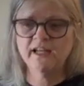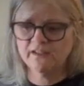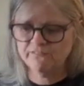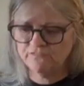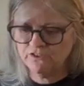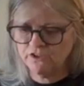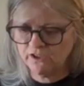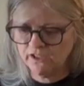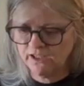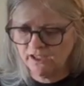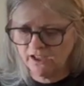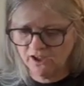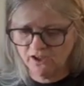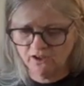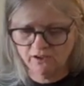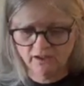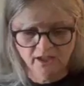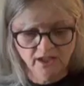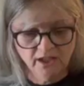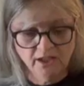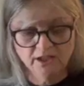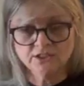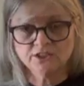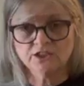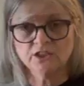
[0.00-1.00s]
if you care.
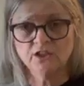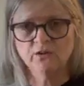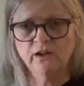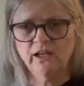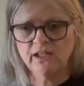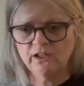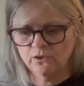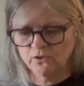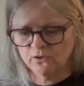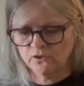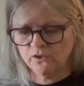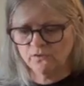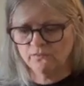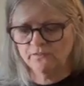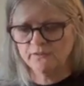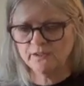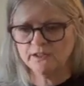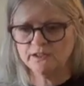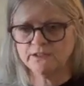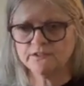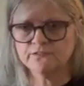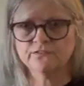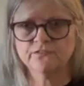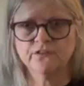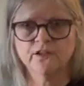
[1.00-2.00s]
So I ordered this
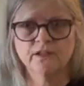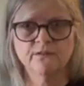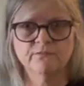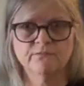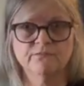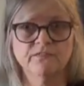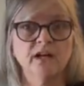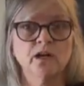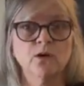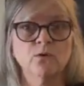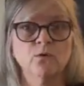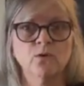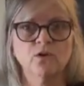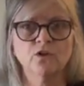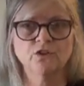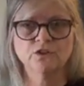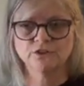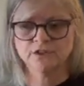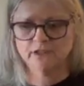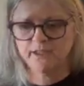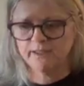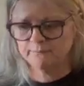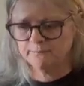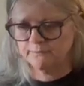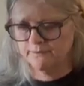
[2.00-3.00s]
from Fat Quarter
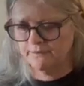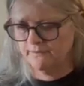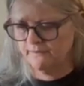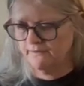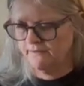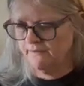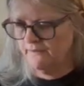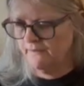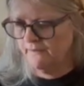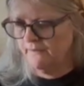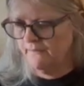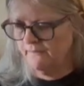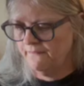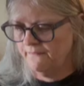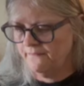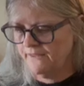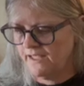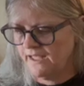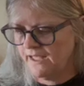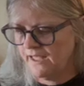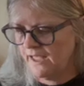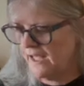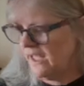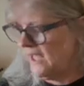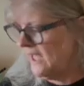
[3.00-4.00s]
Shop. They
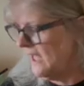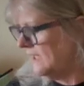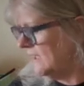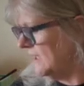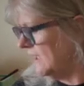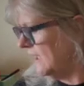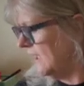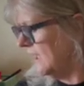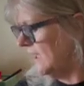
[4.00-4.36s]
had